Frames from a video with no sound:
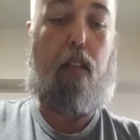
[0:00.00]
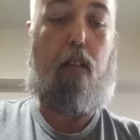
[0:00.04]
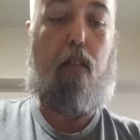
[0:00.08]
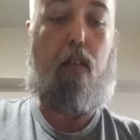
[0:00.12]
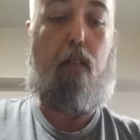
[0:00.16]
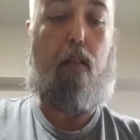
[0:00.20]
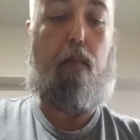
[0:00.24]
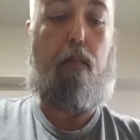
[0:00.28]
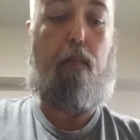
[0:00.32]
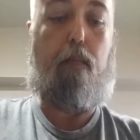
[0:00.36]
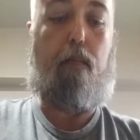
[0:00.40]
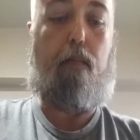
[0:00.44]

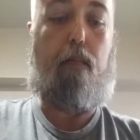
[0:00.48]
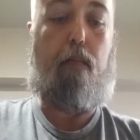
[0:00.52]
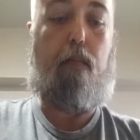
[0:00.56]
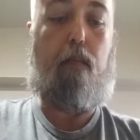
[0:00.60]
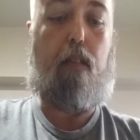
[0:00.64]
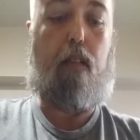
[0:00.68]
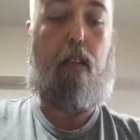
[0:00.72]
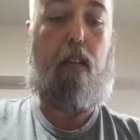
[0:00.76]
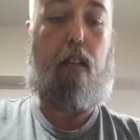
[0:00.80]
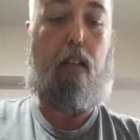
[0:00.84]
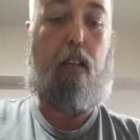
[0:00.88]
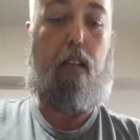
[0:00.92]
Oh,
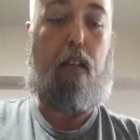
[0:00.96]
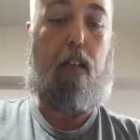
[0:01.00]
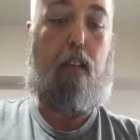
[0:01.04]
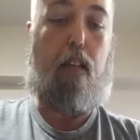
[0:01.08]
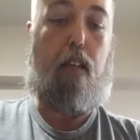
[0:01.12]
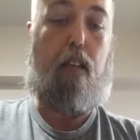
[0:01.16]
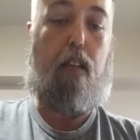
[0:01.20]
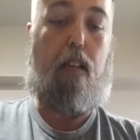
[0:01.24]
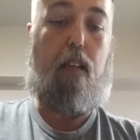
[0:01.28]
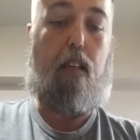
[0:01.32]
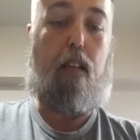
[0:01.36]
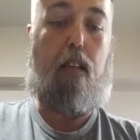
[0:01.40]

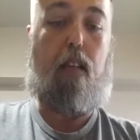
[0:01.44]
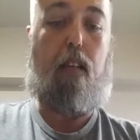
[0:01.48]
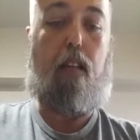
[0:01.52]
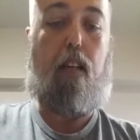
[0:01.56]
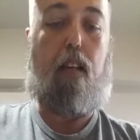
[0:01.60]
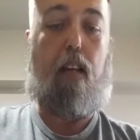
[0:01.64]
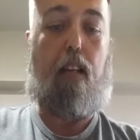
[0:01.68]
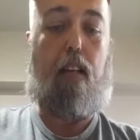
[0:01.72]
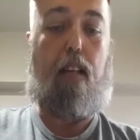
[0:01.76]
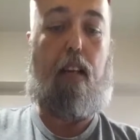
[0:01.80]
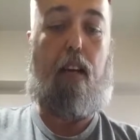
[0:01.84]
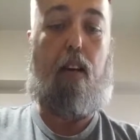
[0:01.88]

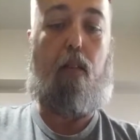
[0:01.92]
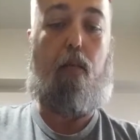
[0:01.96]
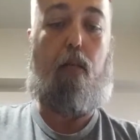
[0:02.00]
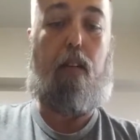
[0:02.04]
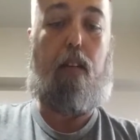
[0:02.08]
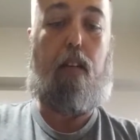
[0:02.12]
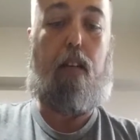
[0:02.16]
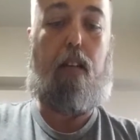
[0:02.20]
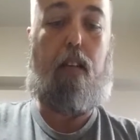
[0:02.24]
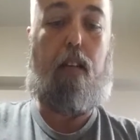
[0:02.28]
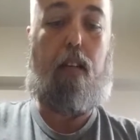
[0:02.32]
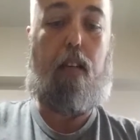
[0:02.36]
not that
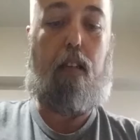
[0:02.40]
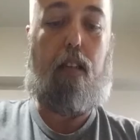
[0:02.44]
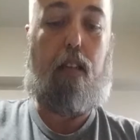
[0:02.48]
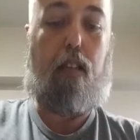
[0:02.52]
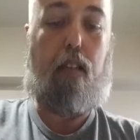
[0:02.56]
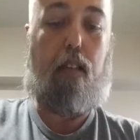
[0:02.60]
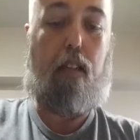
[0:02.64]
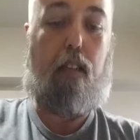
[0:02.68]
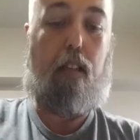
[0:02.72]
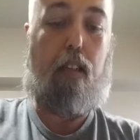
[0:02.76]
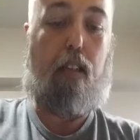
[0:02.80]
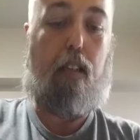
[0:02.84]
one.
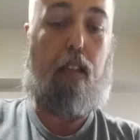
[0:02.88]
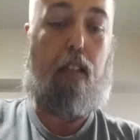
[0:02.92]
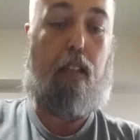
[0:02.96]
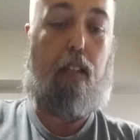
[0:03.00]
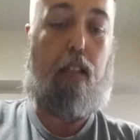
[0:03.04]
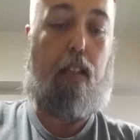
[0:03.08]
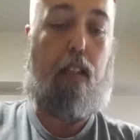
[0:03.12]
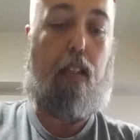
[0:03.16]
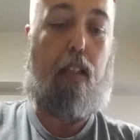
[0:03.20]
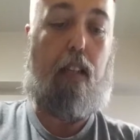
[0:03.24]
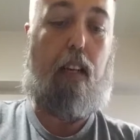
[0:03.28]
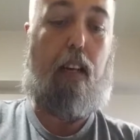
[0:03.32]

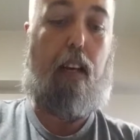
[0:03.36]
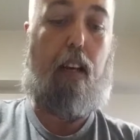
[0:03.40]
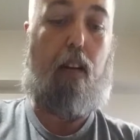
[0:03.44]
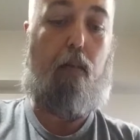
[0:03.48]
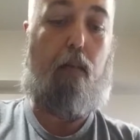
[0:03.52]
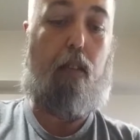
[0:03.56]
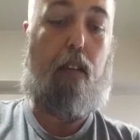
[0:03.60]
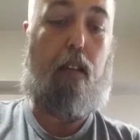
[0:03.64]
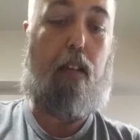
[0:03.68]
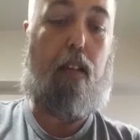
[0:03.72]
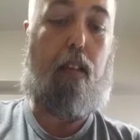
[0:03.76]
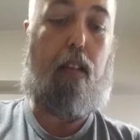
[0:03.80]
That
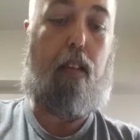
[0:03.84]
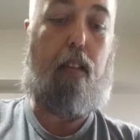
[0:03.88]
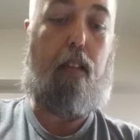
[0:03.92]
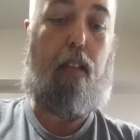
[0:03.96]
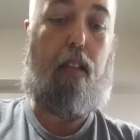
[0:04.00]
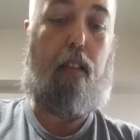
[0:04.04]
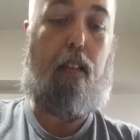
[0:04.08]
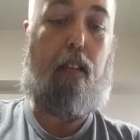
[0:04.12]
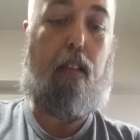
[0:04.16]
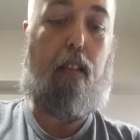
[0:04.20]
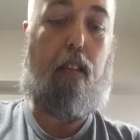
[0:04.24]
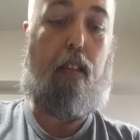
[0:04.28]
one.
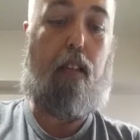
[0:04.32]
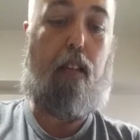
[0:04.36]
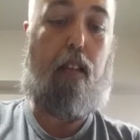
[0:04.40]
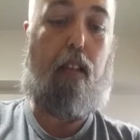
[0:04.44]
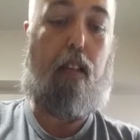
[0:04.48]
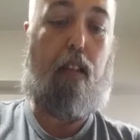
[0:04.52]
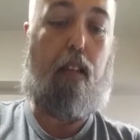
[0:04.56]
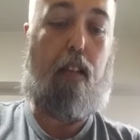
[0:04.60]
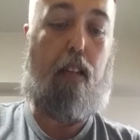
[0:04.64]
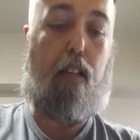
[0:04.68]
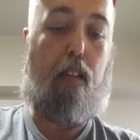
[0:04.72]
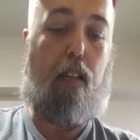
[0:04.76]

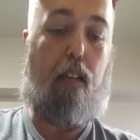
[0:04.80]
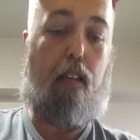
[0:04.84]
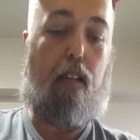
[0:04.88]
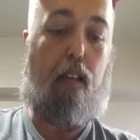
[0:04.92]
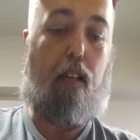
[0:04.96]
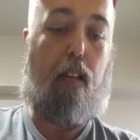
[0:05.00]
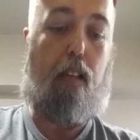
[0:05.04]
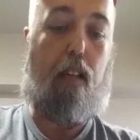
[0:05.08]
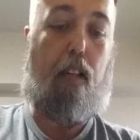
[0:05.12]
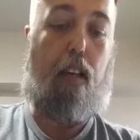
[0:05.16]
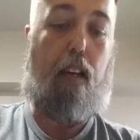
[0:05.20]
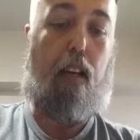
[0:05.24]

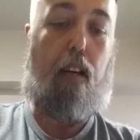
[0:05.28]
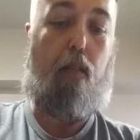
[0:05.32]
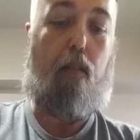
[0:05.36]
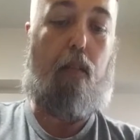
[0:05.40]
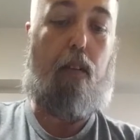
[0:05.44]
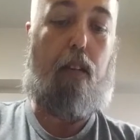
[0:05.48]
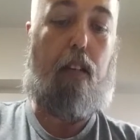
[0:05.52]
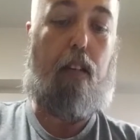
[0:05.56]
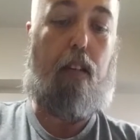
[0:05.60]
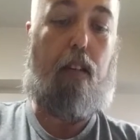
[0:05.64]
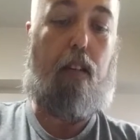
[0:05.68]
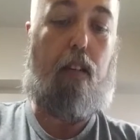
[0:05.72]
That
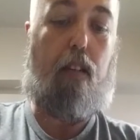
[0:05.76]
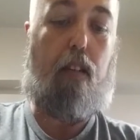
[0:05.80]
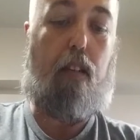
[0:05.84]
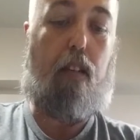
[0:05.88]
one.